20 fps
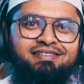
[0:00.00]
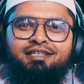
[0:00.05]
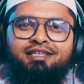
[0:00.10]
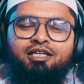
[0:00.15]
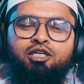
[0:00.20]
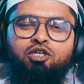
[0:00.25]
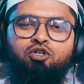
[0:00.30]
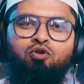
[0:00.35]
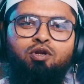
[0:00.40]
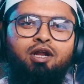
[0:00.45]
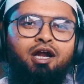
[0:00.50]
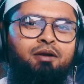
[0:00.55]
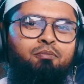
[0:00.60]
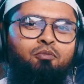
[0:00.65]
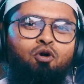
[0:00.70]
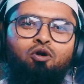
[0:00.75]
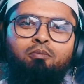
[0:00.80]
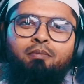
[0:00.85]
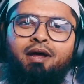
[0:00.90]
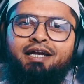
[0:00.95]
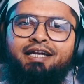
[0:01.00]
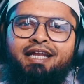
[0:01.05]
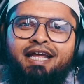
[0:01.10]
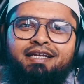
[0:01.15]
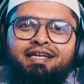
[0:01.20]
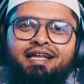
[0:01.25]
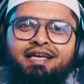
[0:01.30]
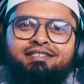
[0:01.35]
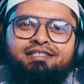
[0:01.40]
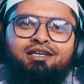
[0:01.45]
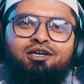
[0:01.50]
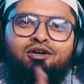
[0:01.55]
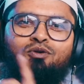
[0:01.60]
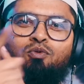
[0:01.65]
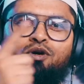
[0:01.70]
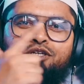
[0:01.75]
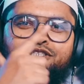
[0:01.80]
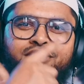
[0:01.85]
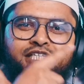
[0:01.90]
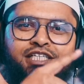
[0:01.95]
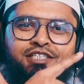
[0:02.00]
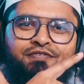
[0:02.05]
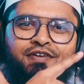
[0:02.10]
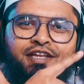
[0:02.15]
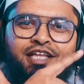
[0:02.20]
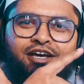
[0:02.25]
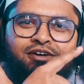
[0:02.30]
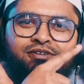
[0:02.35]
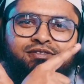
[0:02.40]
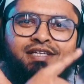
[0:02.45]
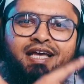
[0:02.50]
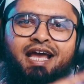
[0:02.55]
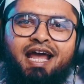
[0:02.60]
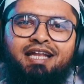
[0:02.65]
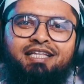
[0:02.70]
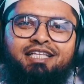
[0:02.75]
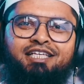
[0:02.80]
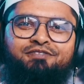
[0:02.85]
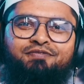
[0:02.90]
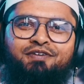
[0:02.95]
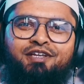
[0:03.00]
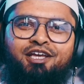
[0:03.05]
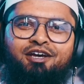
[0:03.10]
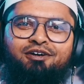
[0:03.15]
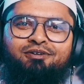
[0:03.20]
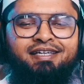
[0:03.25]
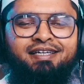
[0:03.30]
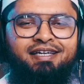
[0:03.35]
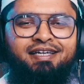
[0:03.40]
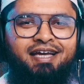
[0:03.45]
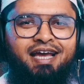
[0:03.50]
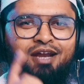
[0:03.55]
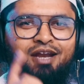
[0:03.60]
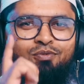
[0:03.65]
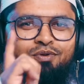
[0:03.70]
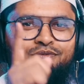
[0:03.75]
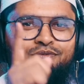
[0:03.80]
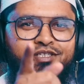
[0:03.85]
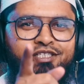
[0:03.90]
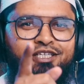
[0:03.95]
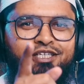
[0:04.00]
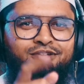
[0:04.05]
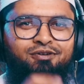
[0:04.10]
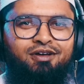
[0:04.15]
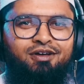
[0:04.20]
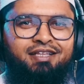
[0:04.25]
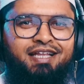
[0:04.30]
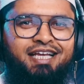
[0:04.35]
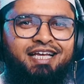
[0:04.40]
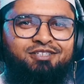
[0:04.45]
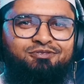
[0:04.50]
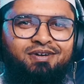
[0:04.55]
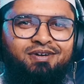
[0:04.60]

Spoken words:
To learn more money techniques, watch these videos, and we will see you on the next one.